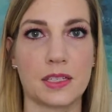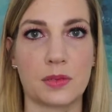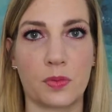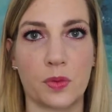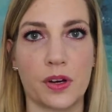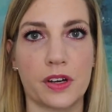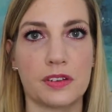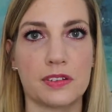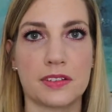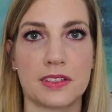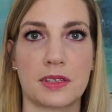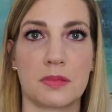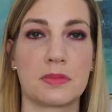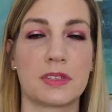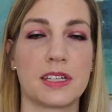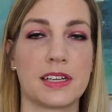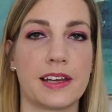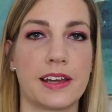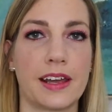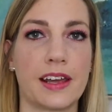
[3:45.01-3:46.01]
I'm wearing some
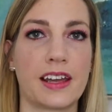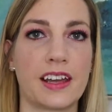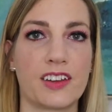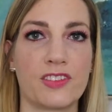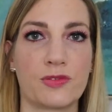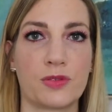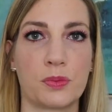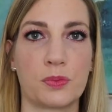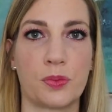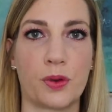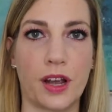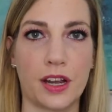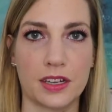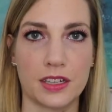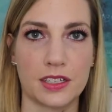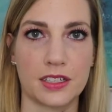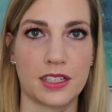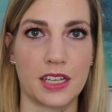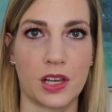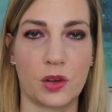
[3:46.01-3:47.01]
today. I've been
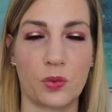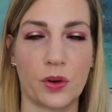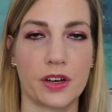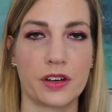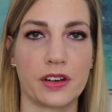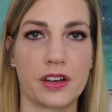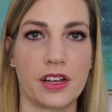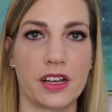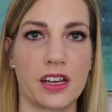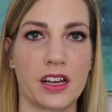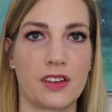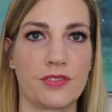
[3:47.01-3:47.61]
practicing wearing